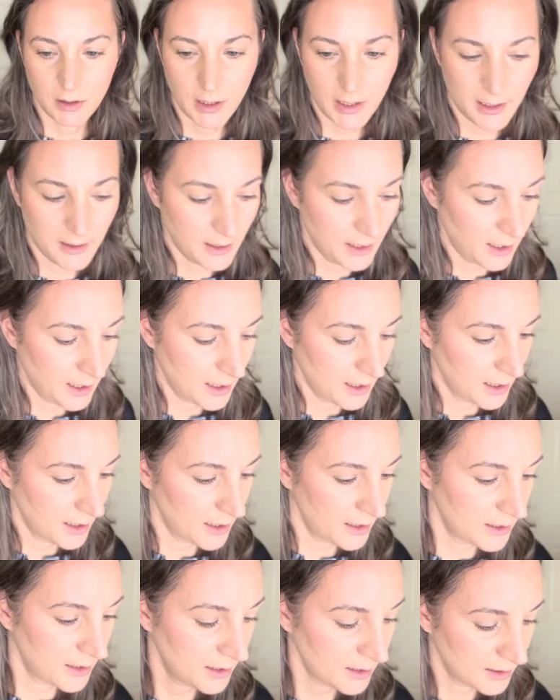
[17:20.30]
And
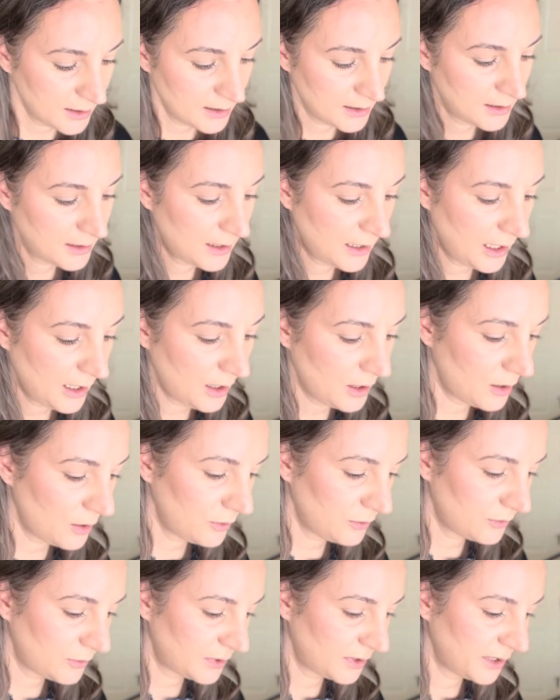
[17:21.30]
then
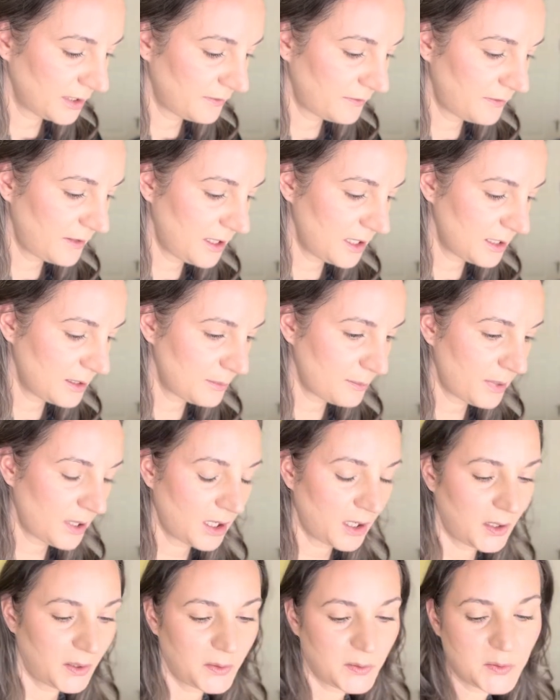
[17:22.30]
now for the fun
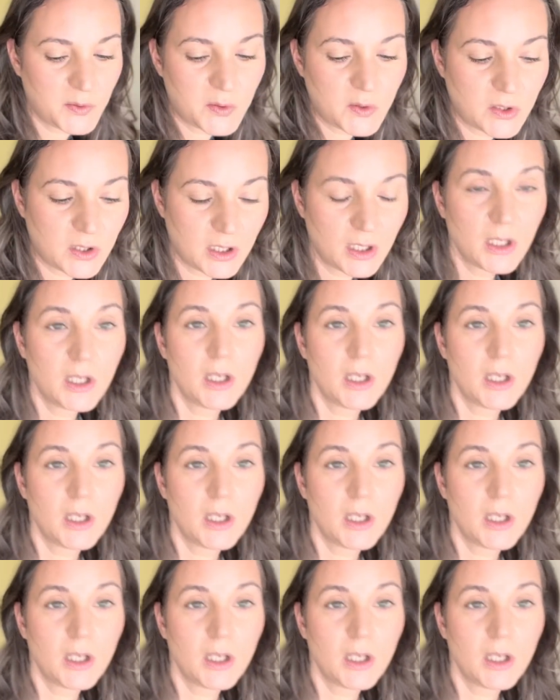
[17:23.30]
parts.